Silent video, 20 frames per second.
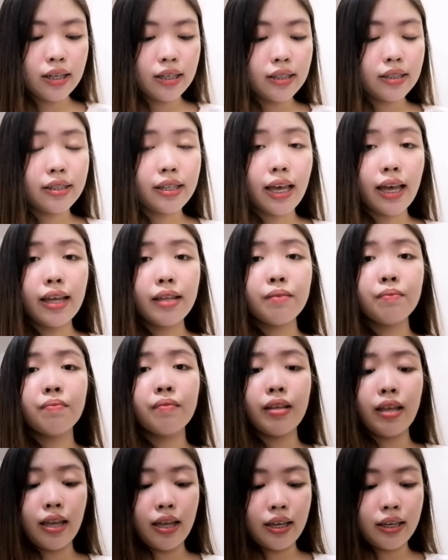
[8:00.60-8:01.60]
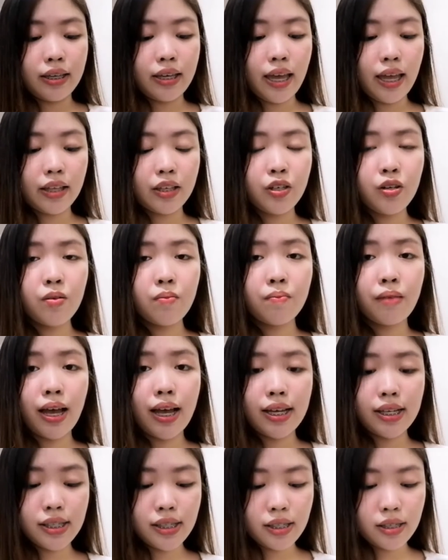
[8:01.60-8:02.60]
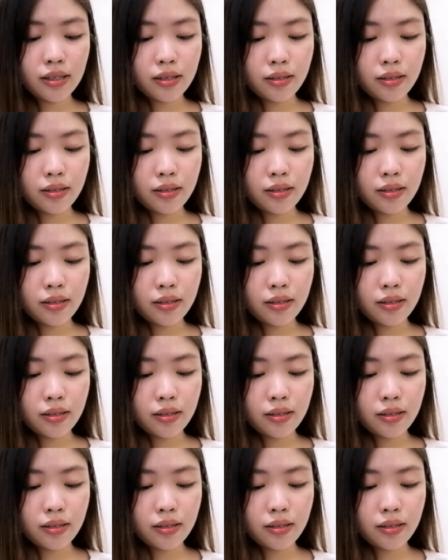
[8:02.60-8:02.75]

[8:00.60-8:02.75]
Then, get your mask.